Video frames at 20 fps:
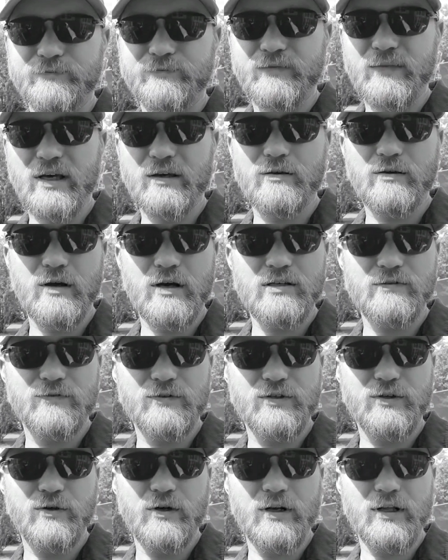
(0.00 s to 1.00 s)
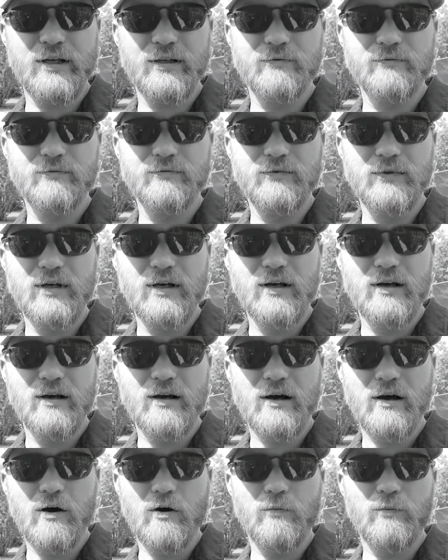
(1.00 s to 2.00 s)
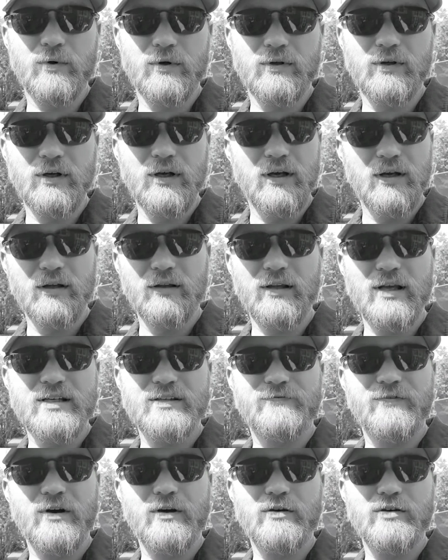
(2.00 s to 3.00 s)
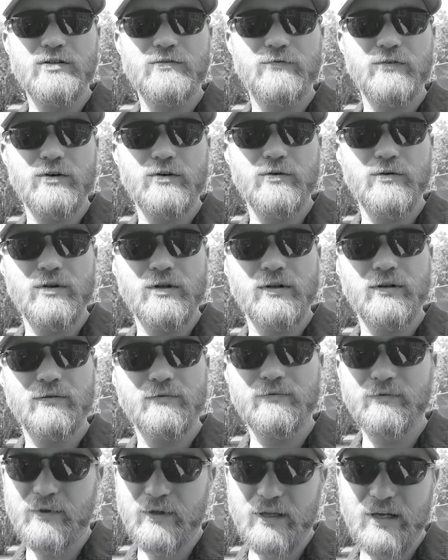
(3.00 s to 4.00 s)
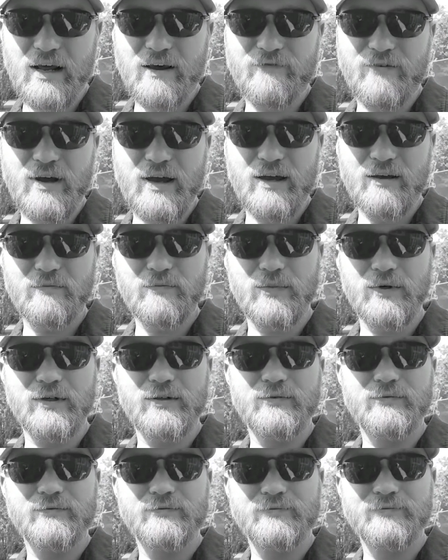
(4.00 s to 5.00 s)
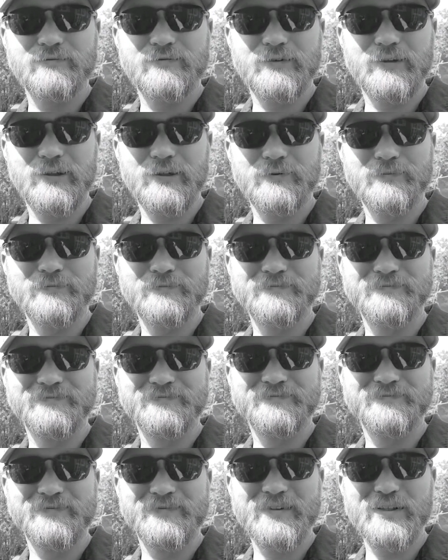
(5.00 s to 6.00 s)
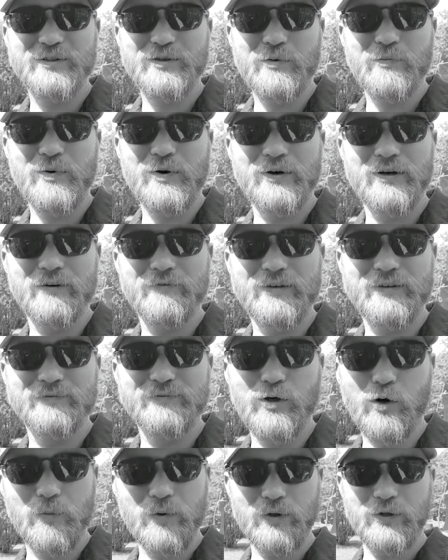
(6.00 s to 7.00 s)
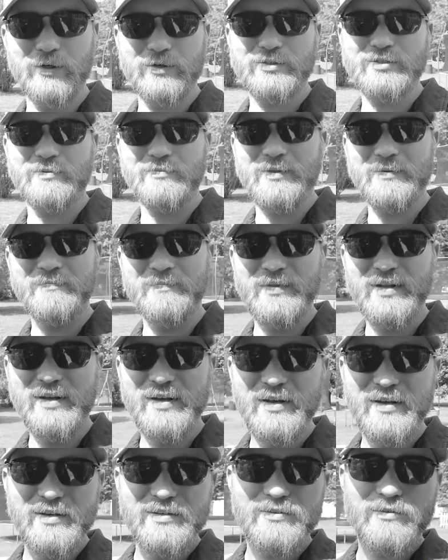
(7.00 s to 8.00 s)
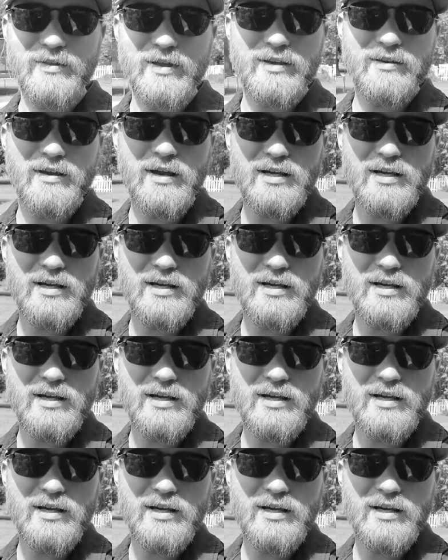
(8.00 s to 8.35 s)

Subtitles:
thank you guys for tuning in. I hope less failures for you than I've had, but you know, it's all part of it. Hope you learned something. So thank you